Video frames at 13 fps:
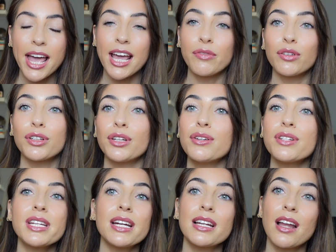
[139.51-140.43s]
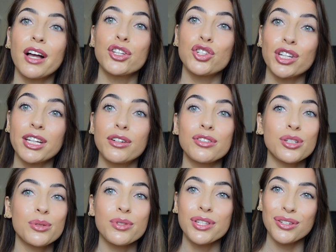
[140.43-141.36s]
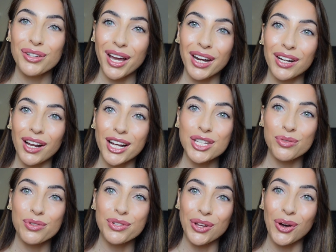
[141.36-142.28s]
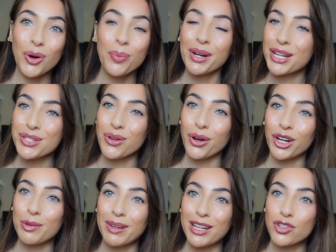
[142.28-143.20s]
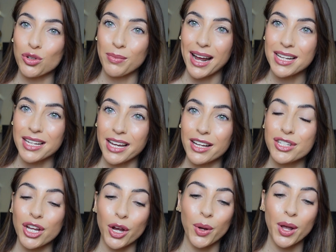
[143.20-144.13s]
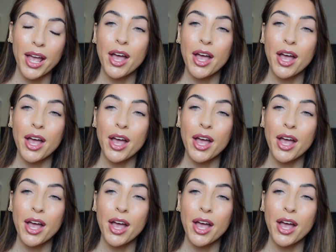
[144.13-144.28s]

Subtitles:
If you're using a large shield, you will still get a nice result, but it's not going to be dramatic. So